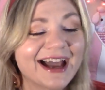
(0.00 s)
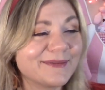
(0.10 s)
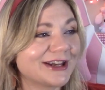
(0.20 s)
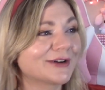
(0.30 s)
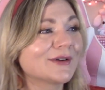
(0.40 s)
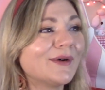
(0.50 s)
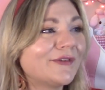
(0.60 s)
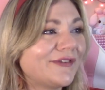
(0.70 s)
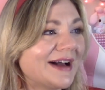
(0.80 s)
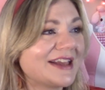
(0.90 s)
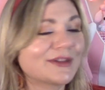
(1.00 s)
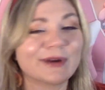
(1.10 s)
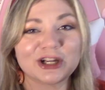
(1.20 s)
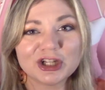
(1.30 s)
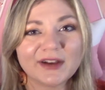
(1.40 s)
I mean, her whole fight, the
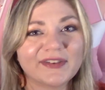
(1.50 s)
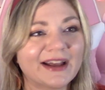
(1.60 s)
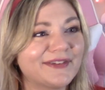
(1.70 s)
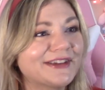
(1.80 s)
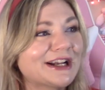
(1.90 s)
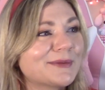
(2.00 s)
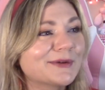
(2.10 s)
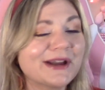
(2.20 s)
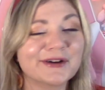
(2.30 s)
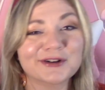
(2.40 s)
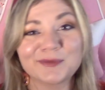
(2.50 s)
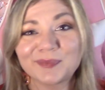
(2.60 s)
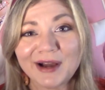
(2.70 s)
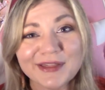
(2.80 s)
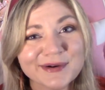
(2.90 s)
way she sized it up, the way her and her
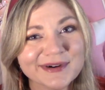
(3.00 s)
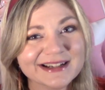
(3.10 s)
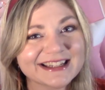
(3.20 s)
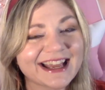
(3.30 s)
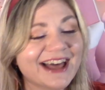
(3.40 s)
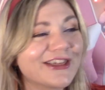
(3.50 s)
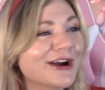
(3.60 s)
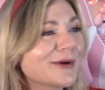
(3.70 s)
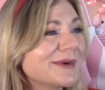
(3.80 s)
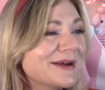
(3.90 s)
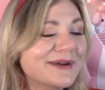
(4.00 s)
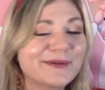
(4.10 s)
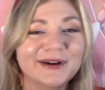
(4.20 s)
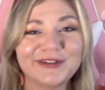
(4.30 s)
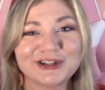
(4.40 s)
brother worked together, Wee-Wee
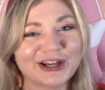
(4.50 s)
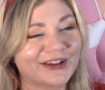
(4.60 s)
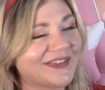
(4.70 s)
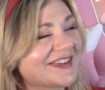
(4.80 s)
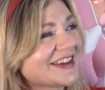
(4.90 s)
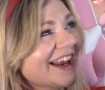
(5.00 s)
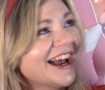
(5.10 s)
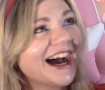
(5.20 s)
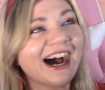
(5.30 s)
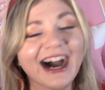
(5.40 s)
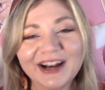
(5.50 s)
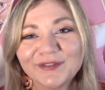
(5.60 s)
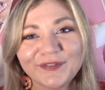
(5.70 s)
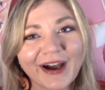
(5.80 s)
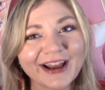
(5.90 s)
was just on
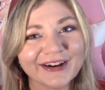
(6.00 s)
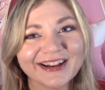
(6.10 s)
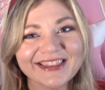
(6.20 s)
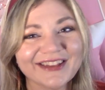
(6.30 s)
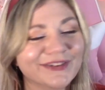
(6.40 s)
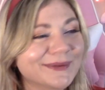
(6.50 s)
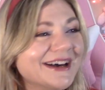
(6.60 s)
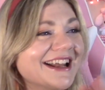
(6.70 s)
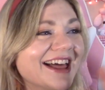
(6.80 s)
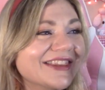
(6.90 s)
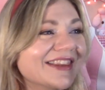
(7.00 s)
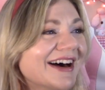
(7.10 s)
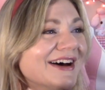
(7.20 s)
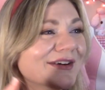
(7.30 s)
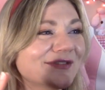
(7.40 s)
fire in this one. I
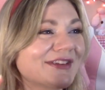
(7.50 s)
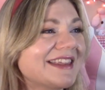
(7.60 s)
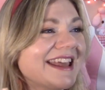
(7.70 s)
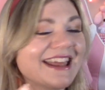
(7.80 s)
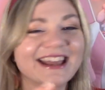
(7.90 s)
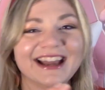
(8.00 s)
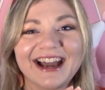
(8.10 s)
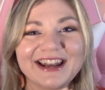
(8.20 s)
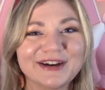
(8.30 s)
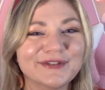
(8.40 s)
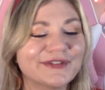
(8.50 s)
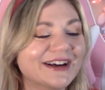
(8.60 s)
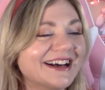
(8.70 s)
loved the kind of,